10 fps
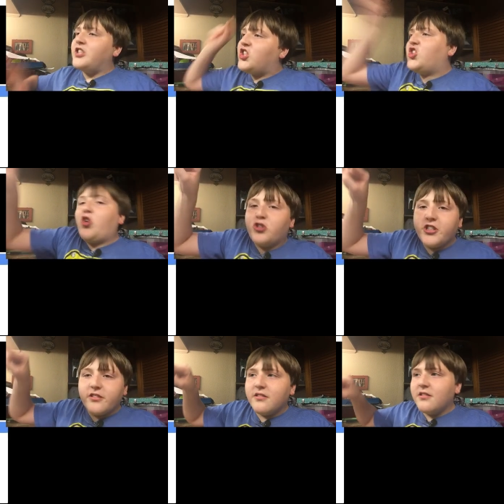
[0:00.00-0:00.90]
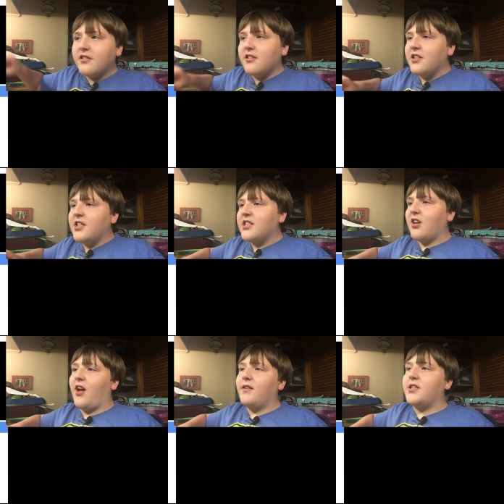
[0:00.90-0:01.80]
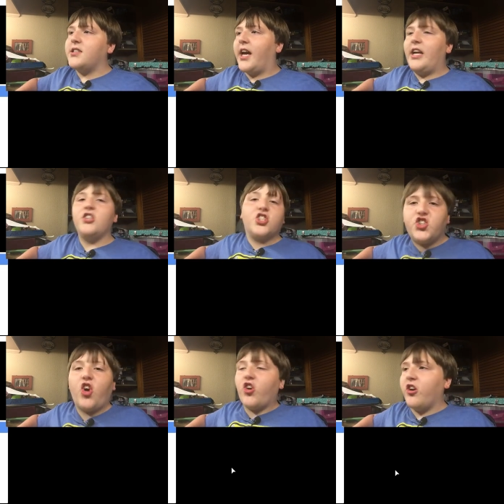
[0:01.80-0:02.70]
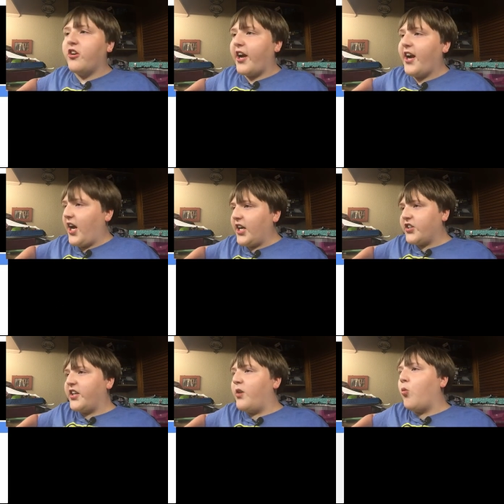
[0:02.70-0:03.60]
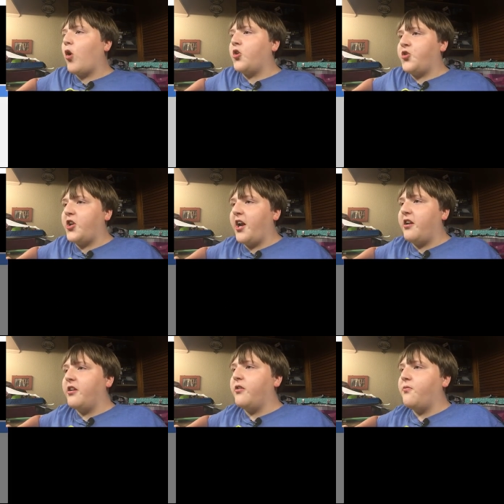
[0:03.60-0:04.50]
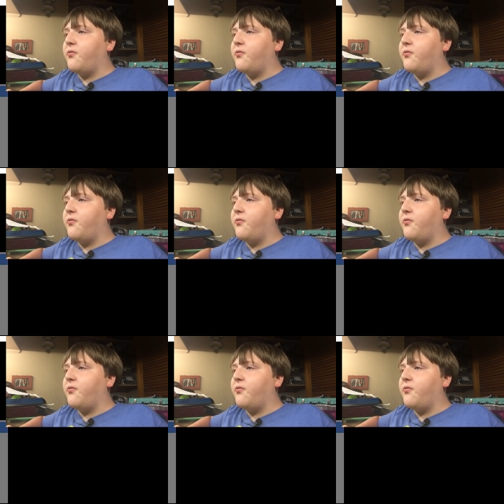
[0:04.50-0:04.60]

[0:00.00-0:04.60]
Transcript: jerk. That's all I have to say. He's a jerk. Okay, I actually did worse than I did the,